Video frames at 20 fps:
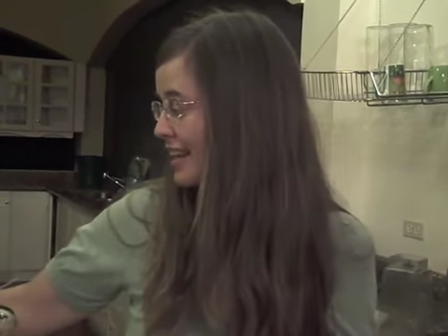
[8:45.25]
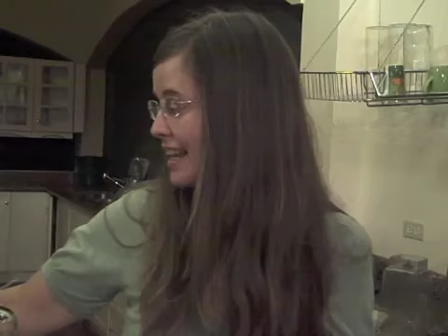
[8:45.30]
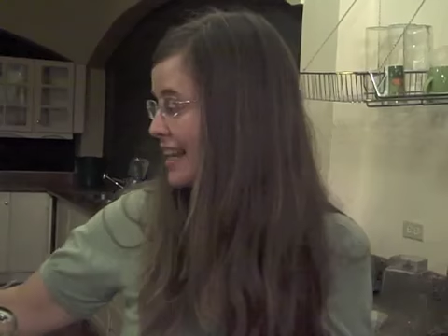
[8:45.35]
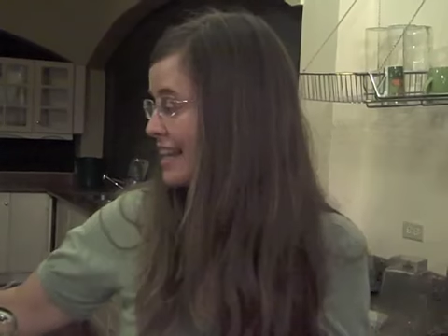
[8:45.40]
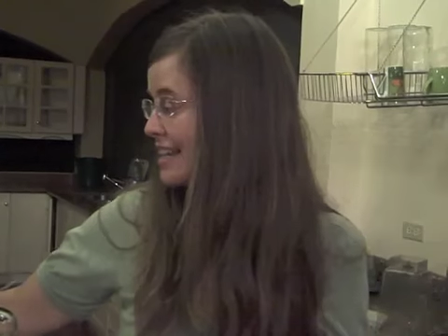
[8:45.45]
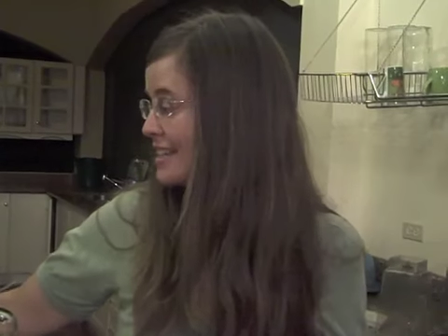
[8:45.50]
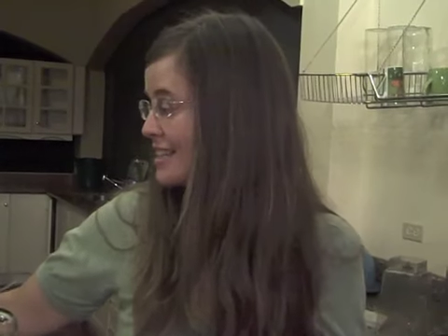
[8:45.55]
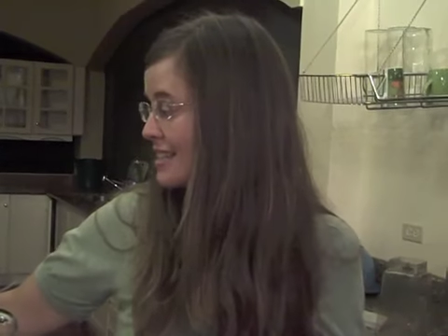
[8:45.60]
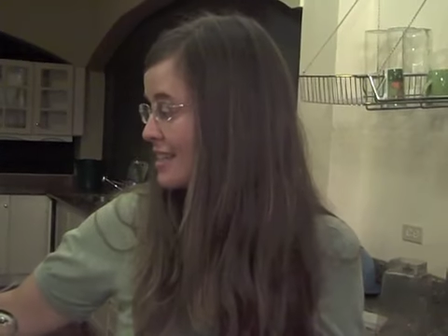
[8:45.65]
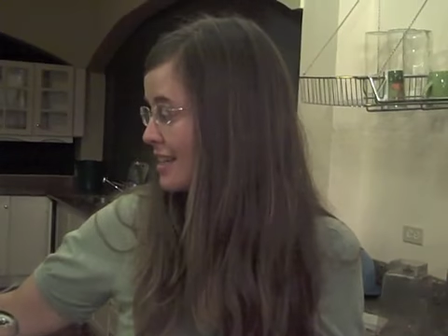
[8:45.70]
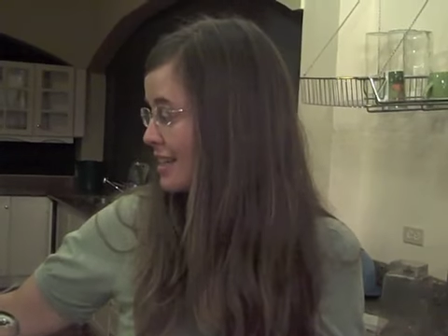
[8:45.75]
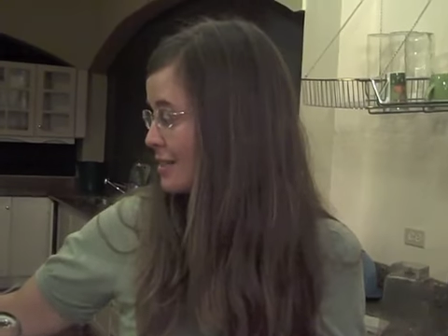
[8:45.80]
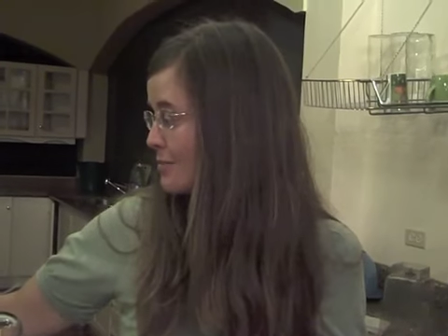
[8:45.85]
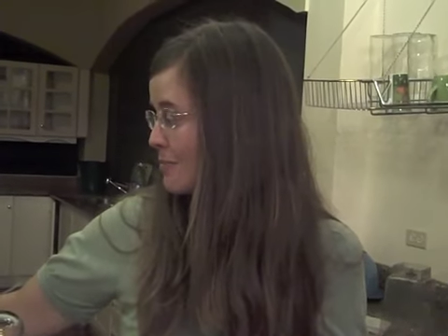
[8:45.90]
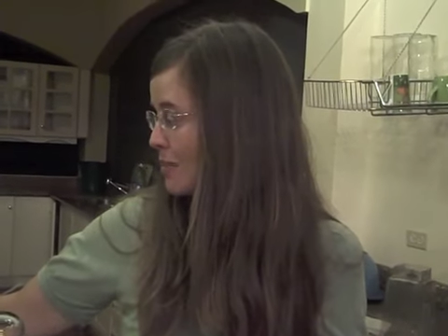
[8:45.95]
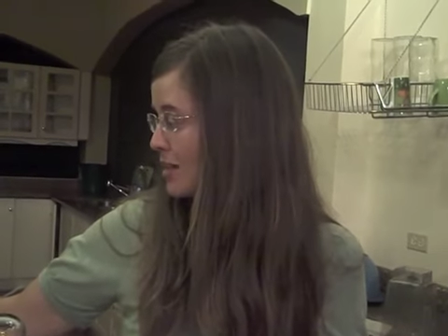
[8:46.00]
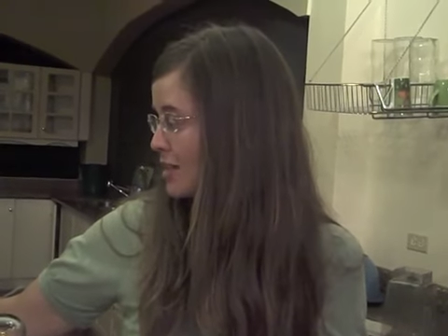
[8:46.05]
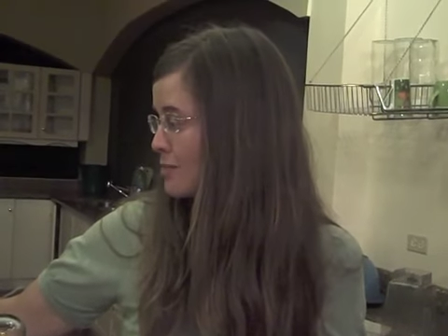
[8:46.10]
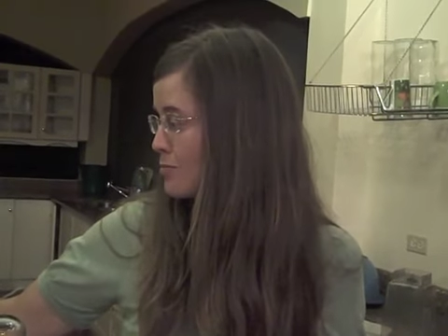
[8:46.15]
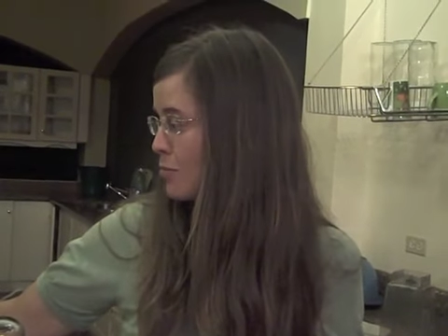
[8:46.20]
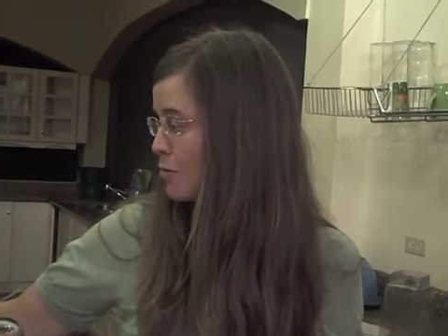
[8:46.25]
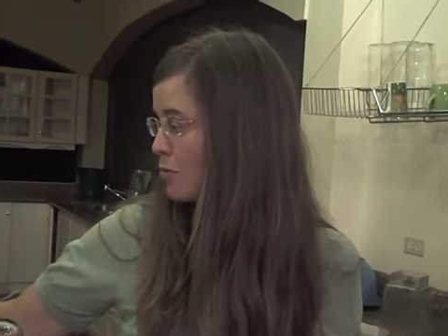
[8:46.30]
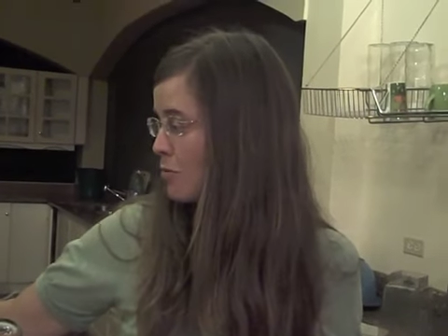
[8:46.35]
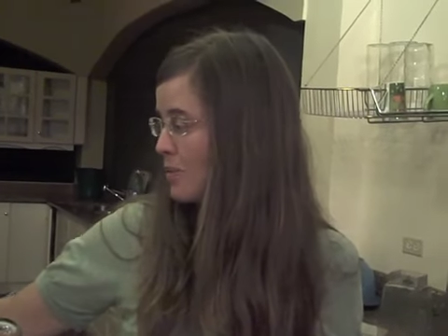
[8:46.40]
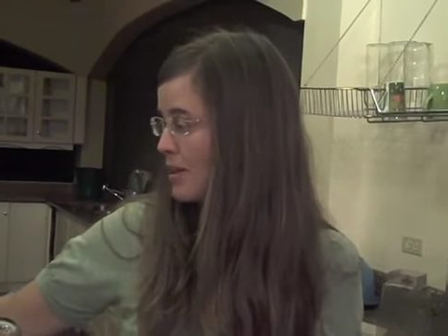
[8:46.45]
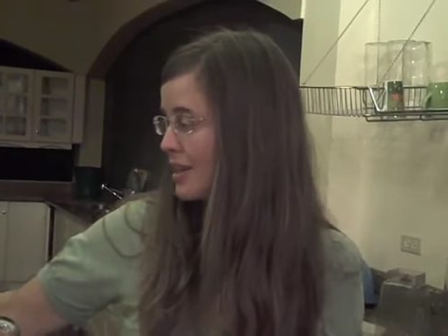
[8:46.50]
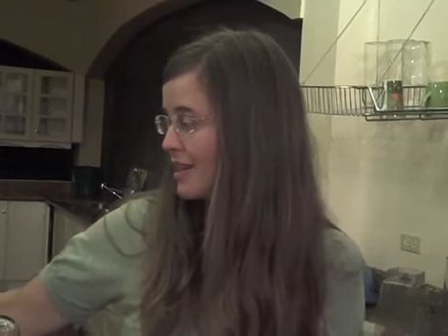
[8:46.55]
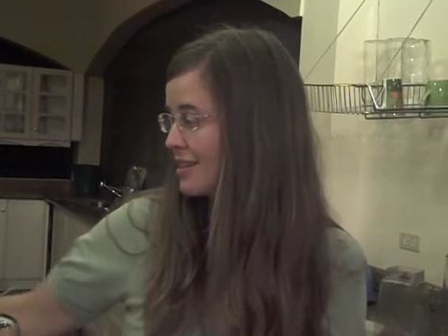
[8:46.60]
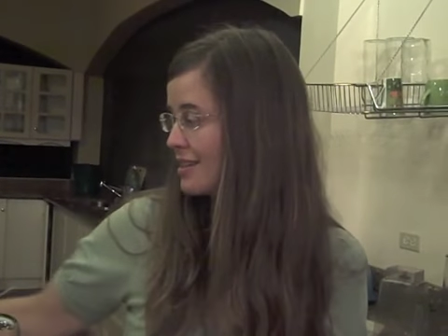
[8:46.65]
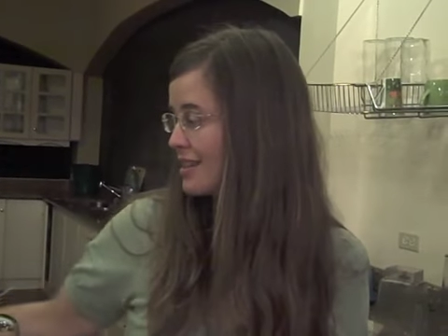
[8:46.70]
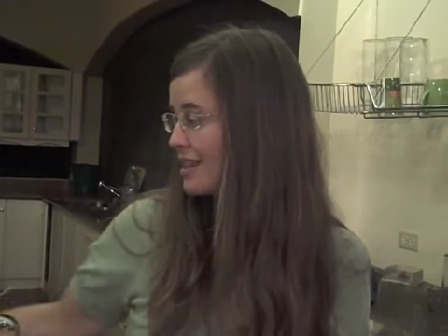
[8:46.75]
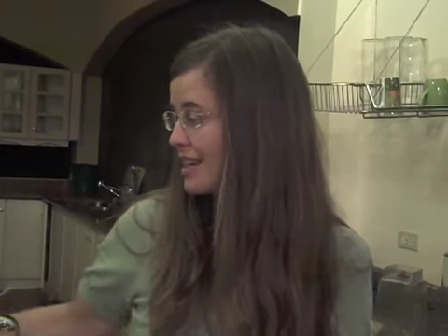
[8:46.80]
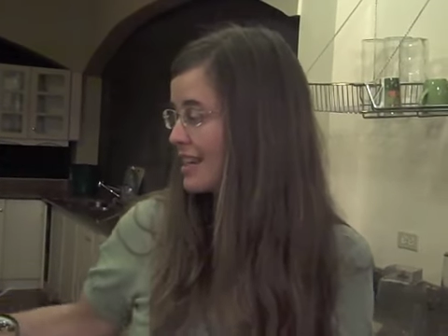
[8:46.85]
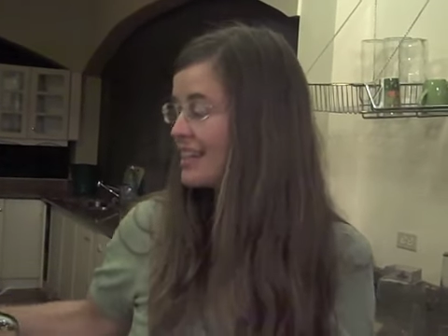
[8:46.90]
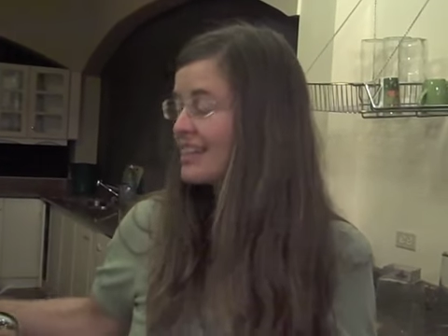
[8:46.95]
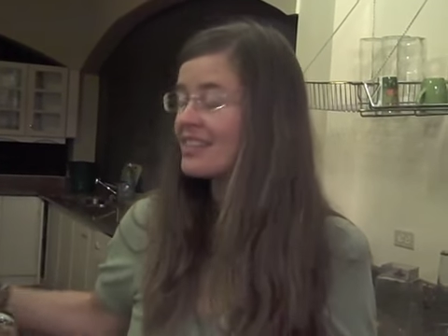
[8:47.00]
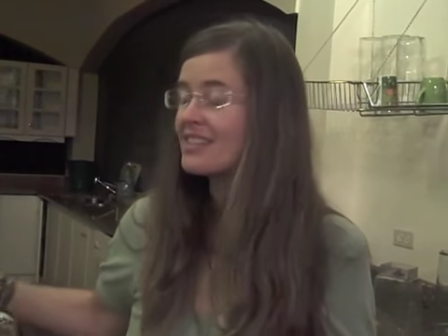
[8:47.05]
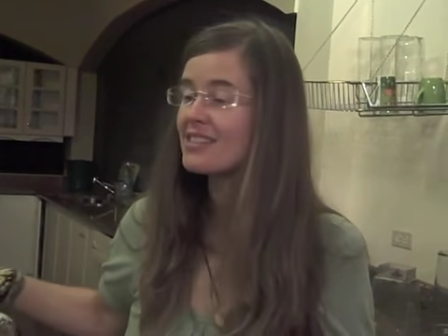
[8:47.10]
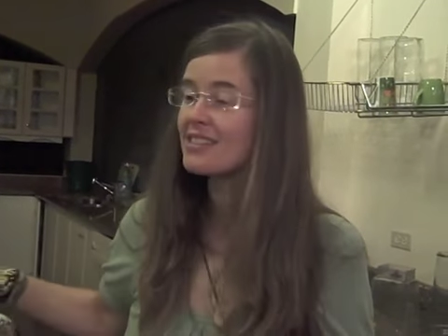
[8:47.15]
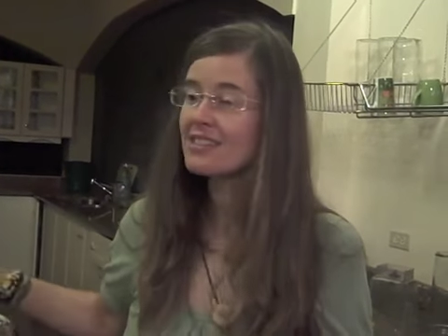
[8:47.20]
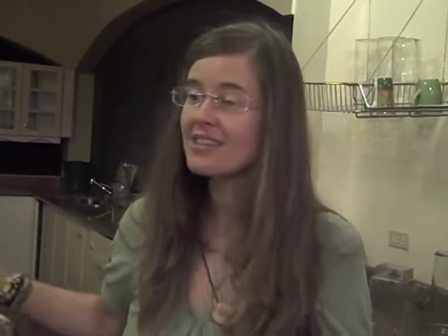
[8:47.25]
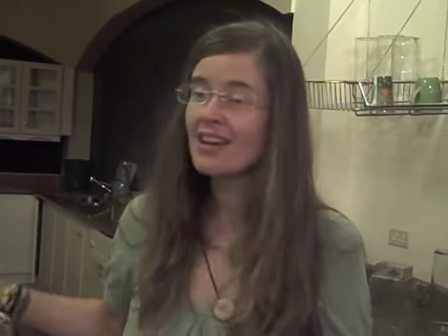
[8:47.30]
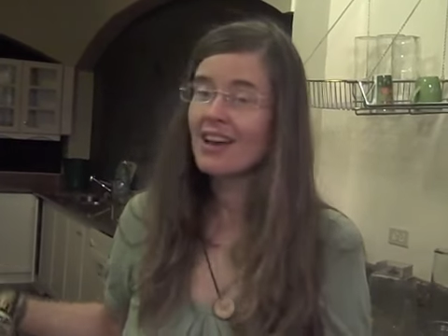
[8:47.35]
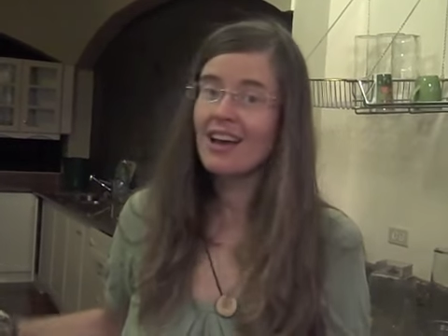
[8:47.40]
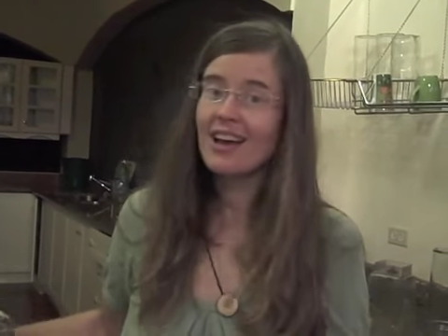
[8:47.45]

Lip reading: least 6 months, probably years.